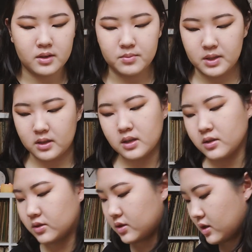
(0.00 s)
Oh my
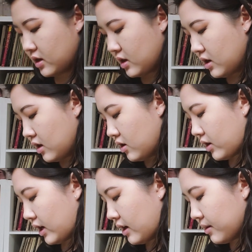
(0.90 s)
gosh.
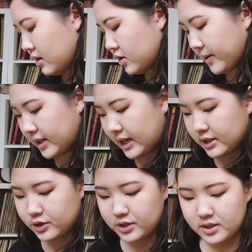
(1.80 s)
Okay, I'm gonna do my
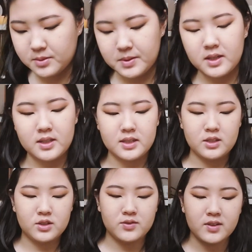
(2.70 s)
lashes because I
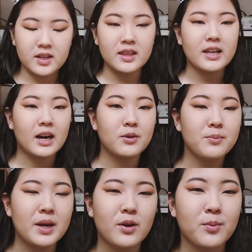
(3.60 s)
just feel like that'll
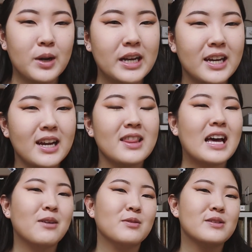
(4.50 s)
make or break it, and
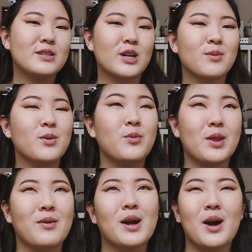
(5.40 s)
that will determine
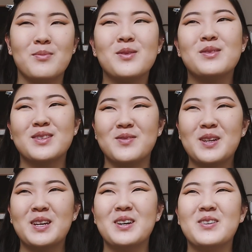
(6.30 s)
whether I upload this
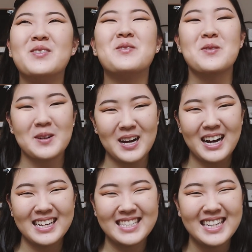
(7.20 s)
video or
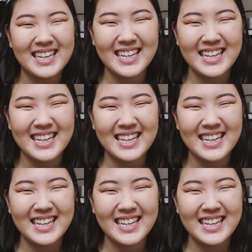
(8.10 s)
not.